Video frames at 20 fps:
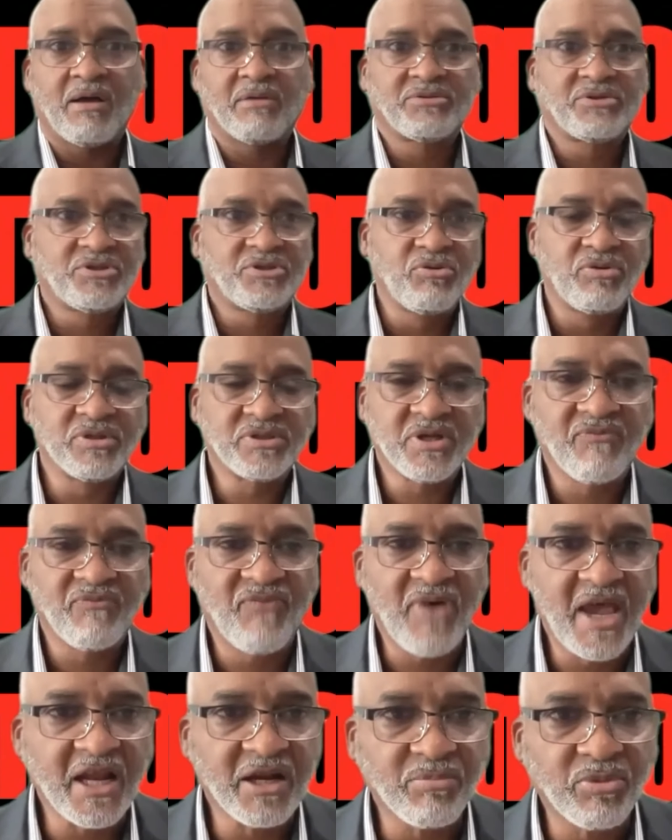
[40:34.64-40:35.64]
students
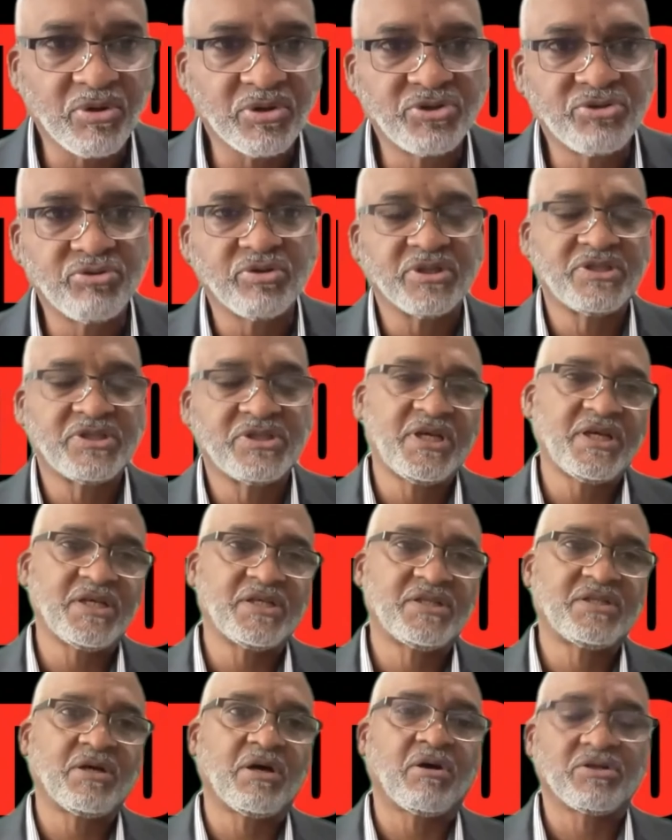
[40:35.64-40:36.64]
available to
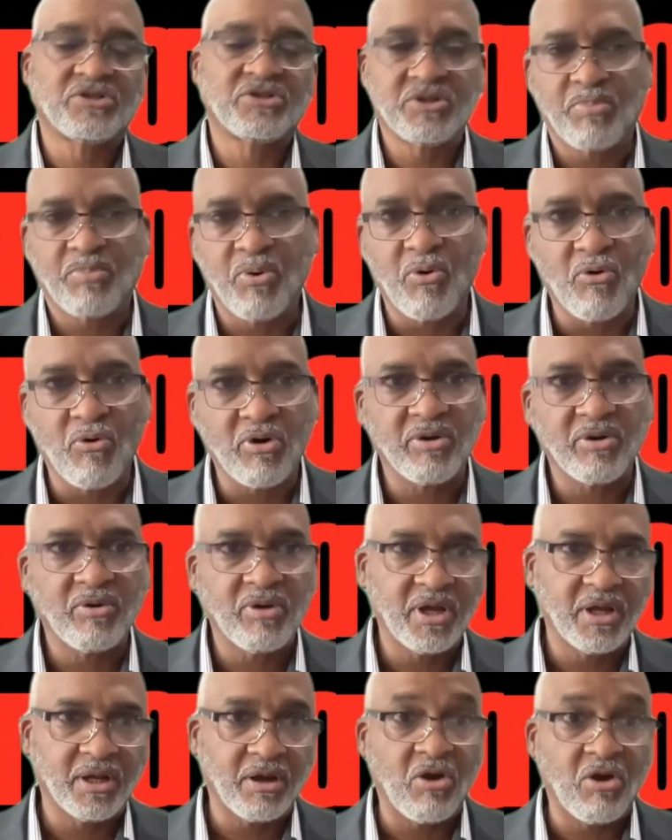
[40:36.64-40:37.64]
assist or support
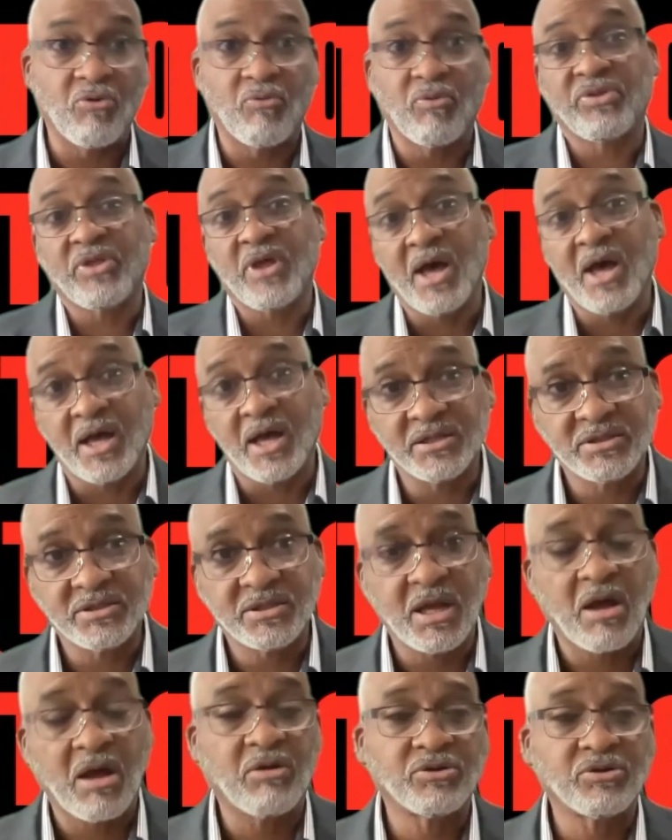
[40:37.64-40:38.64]
along with us
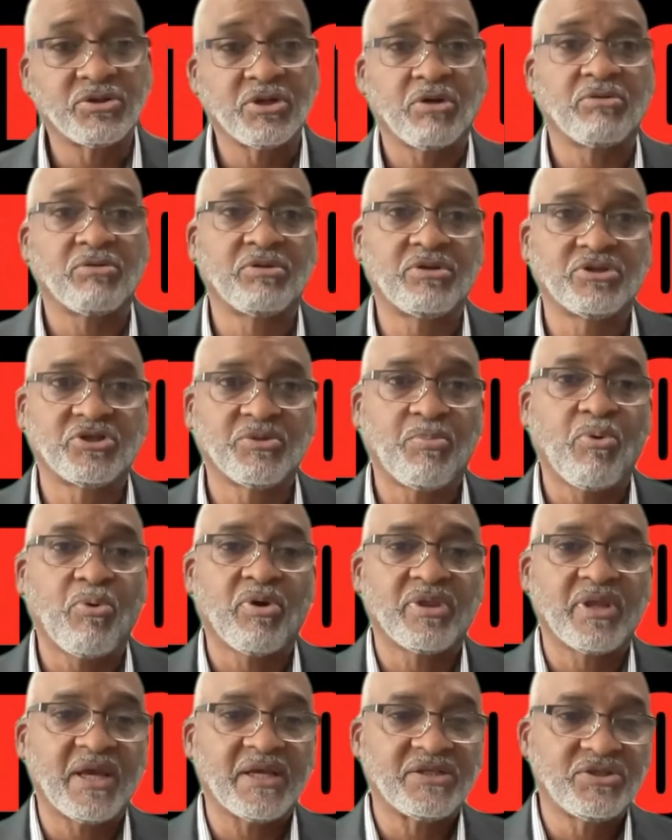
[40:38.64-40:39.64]
also to
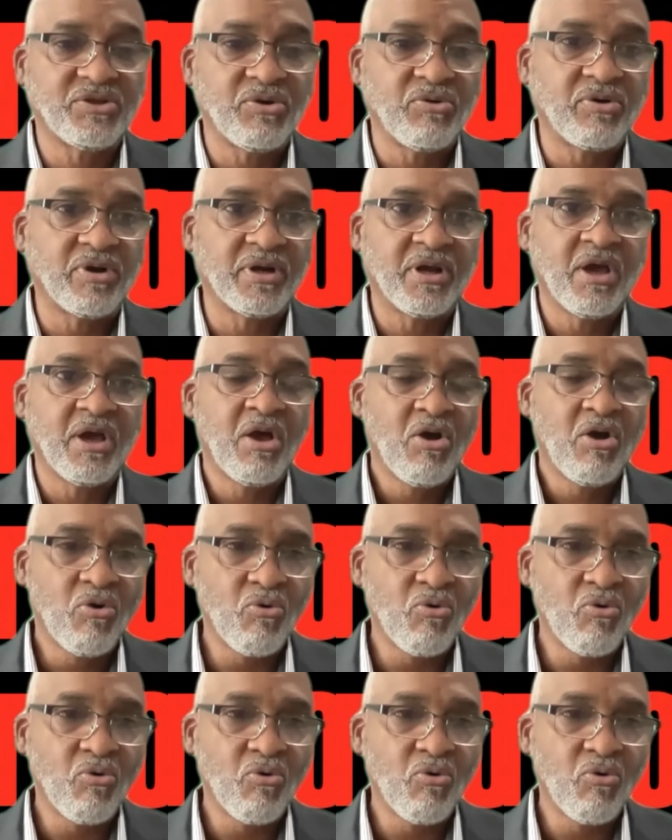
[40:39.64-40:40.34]
support that student